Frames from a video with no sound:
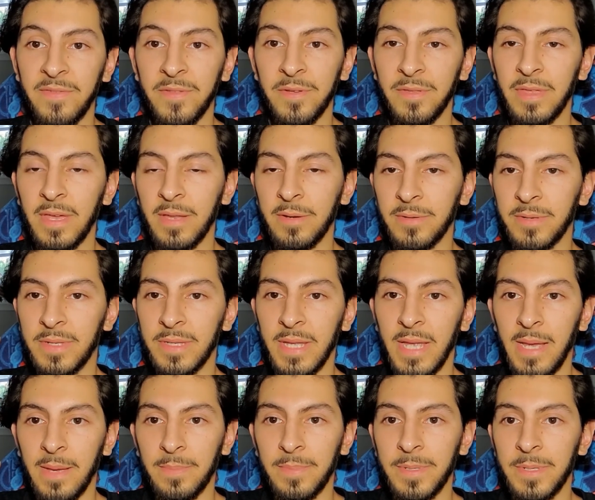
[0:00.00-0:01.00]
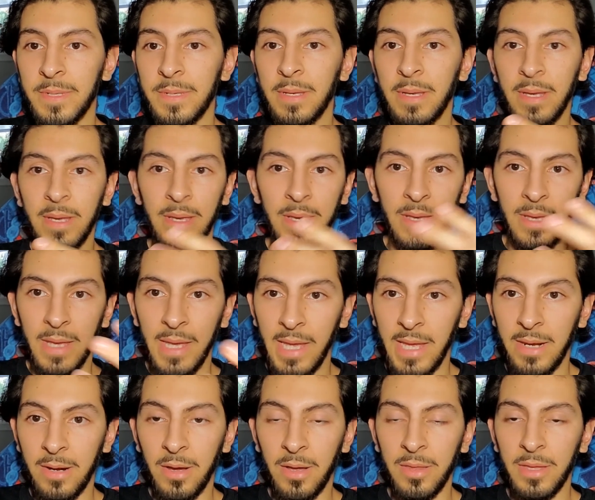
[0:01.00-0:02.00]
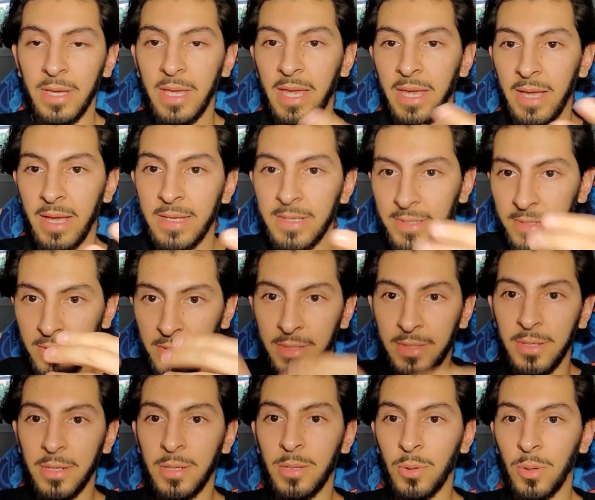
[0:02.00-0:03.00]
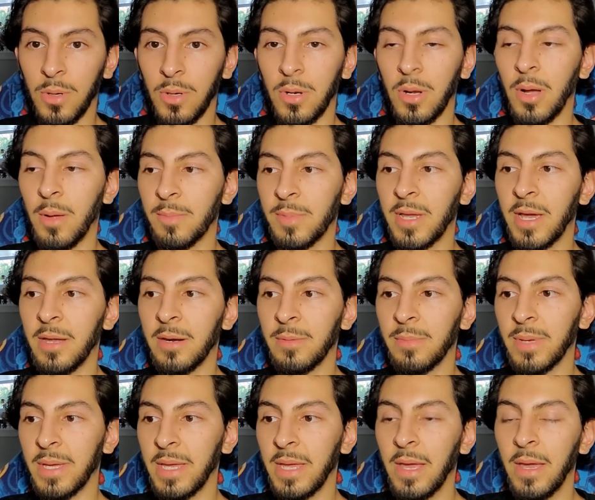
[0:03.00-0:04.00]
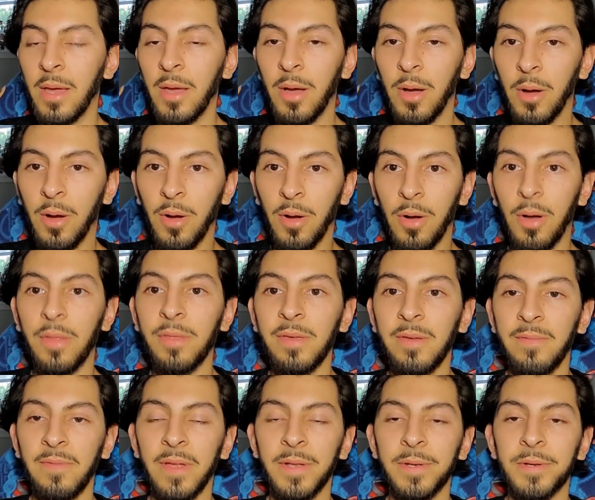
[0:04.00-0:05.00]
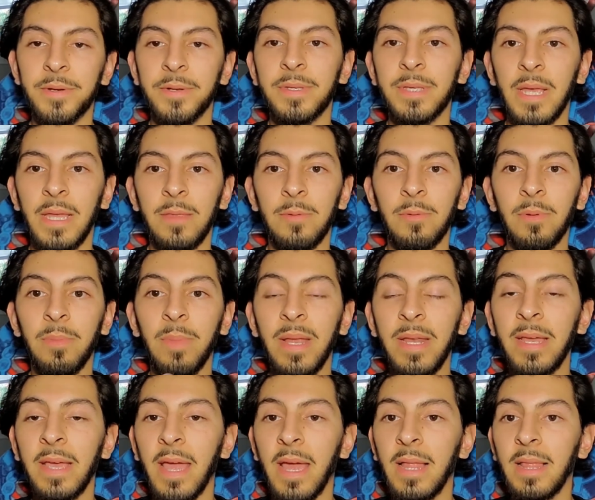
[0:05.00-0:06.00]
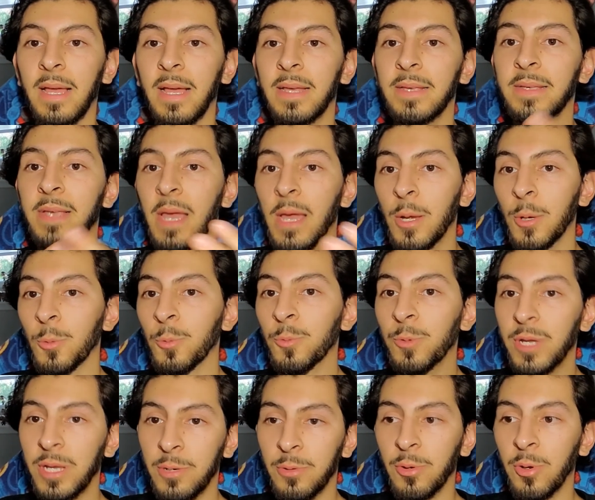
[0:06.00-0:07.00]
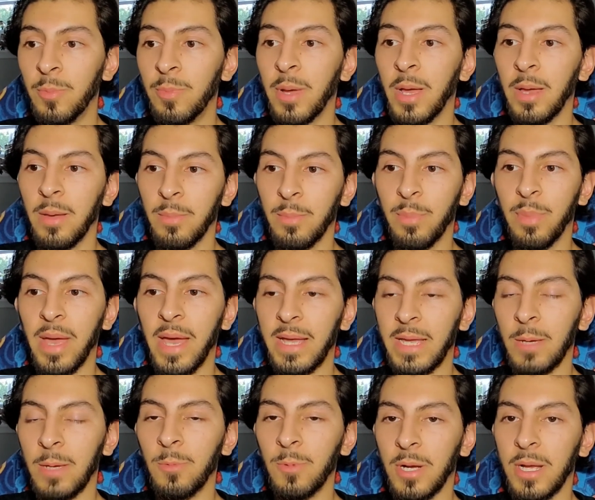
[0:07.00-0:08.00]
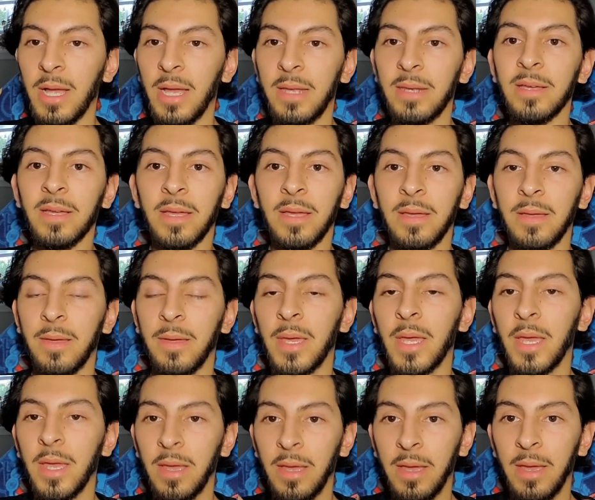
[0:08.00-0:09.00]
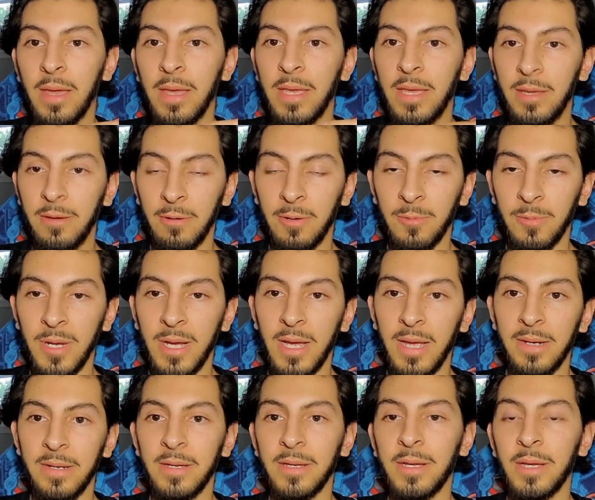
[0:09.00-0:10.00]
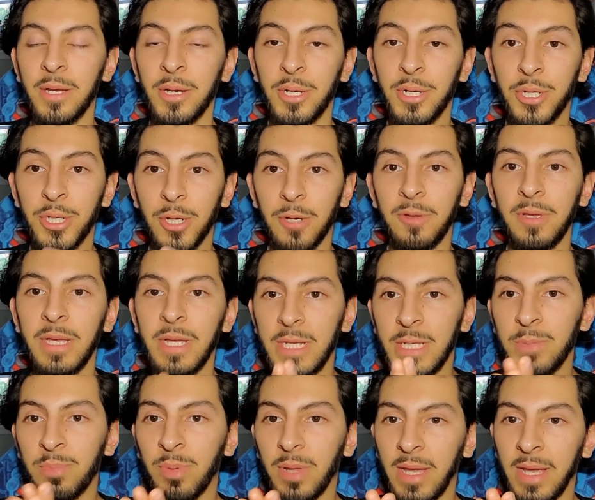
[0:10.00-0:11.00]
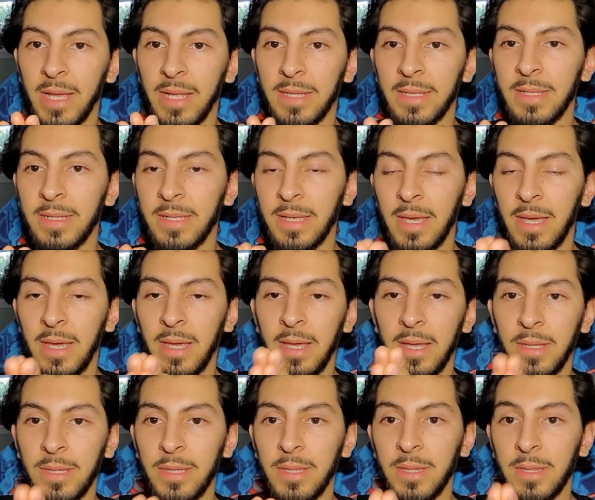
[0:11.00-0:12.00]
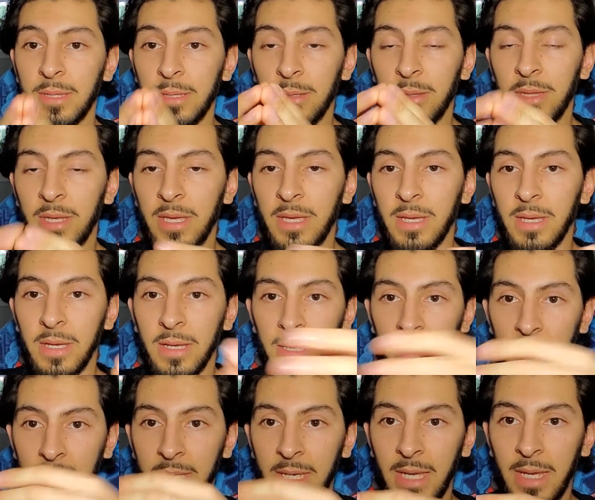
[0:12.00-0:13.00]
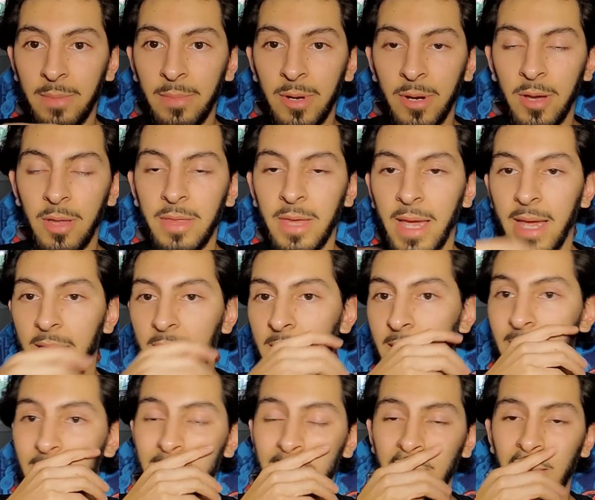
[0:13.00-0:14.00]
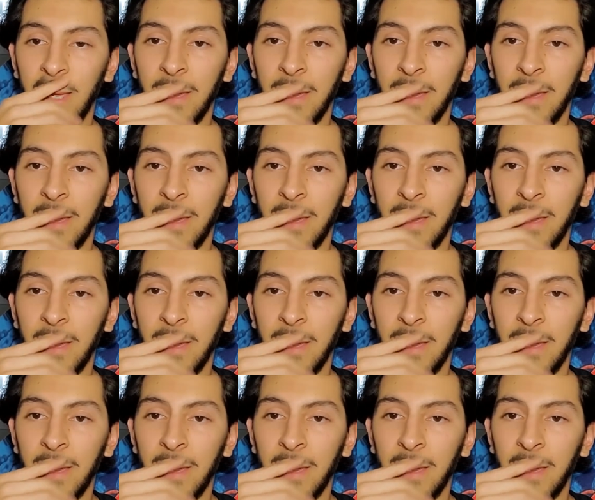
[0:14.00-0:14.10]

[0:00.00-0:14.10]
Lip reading: Thanos snaps and all the chaos starts to calm down a bit, all the Avengers and the remaining allies regroup back in Wakanda. Here in Wakanda, Shuri explains to the team and all the allies